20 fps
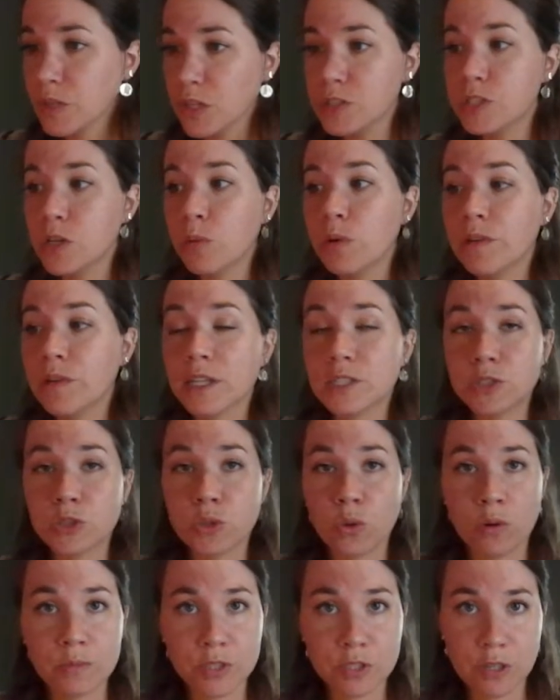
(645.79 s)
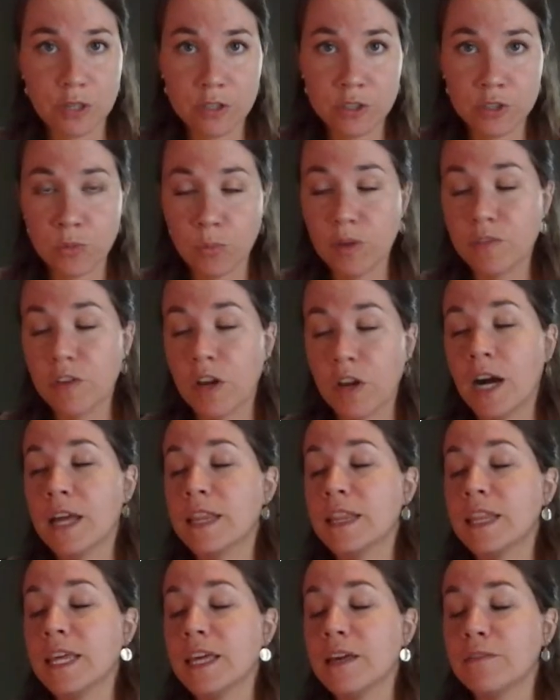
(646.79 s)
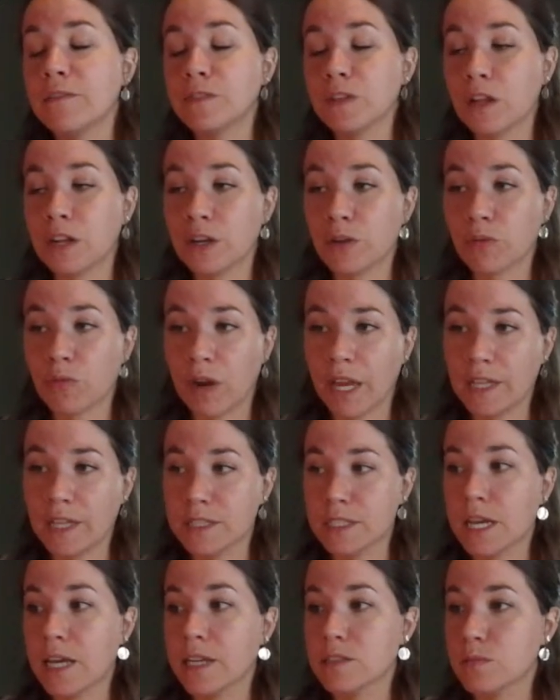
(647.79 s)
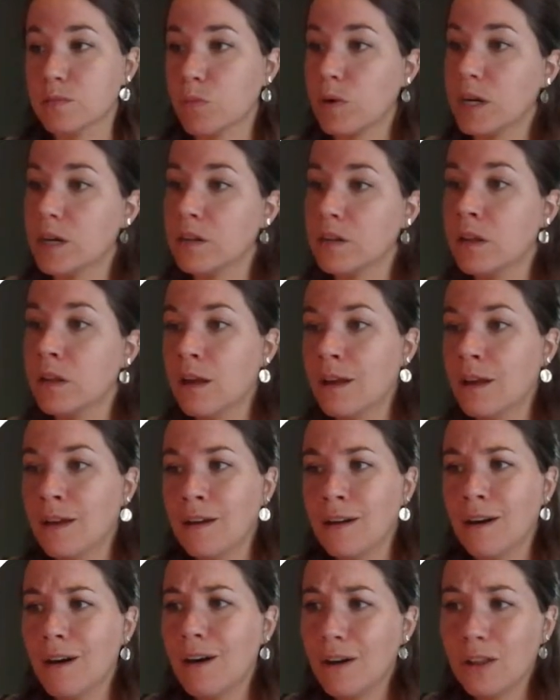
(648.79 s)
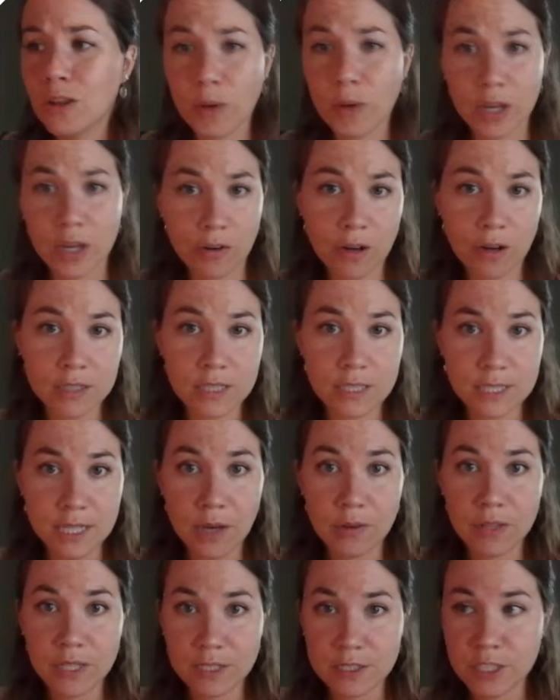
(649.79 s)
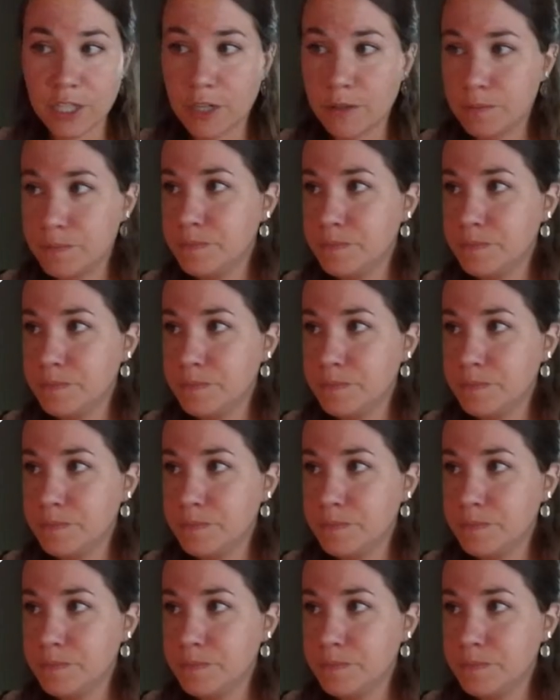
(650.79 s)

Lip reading: So we've got storm surge, we've got the flooding rains as well, all the way across the southeast here.